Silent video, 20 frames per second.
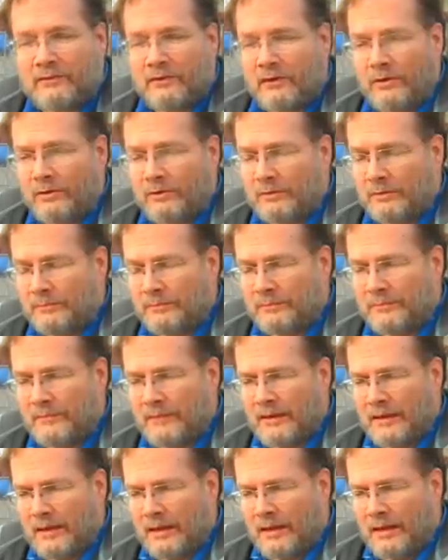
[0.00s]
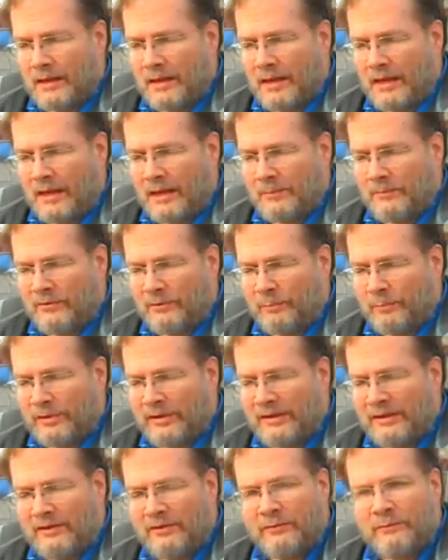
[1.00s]
So I'm just
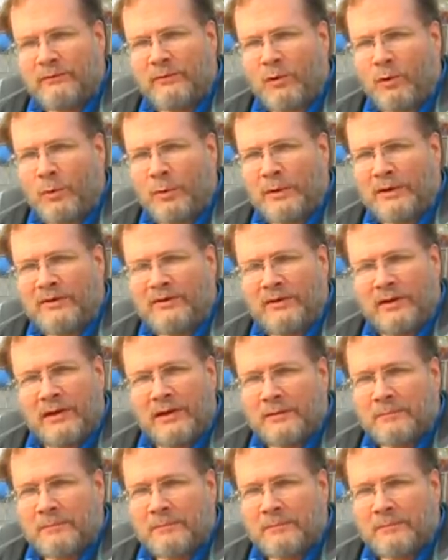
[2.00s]
putting this forward